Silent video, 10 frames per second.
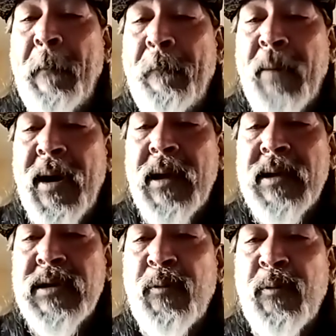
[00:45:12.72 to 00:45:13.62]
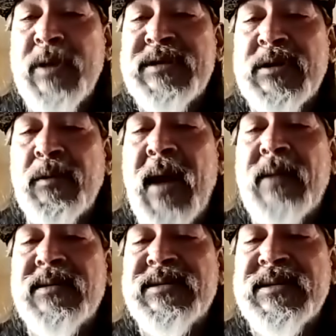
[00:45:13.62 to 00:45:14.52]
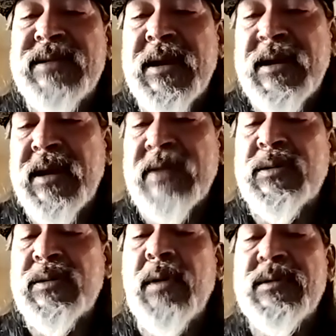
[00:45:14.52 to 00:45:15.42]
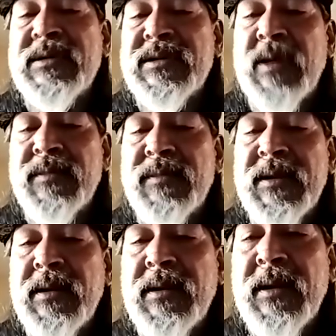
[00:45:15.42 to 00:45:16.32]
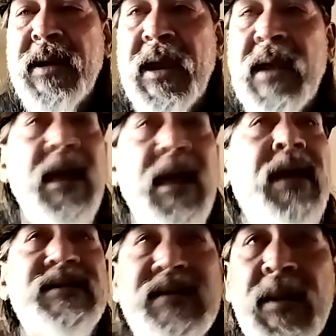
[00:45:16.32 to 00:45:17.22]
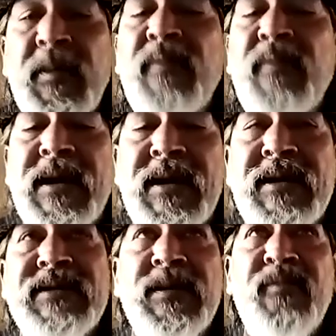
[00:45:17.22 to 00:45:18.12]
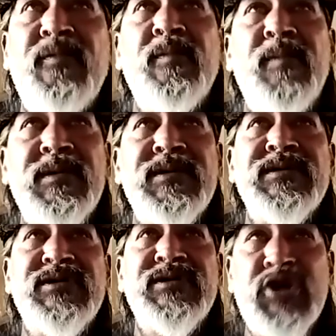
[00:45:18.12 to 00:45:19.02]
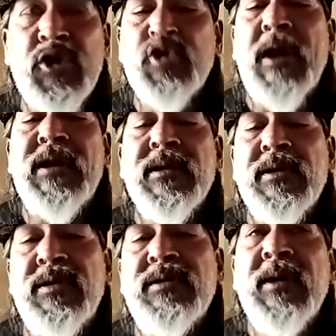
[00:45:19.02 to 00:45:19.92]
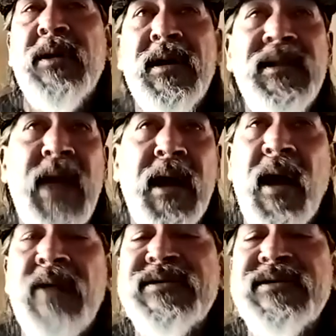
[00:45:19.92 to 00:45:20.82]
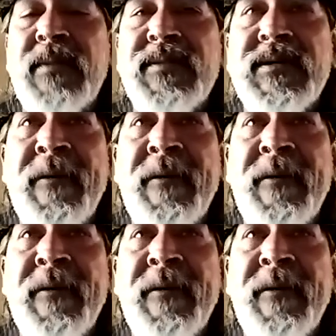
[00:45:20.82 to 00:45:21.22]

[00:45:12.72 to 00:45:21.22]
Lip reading: but your voice still matters to say yes or no to something. And like some of them get it, some of them are still trying to learn that concept.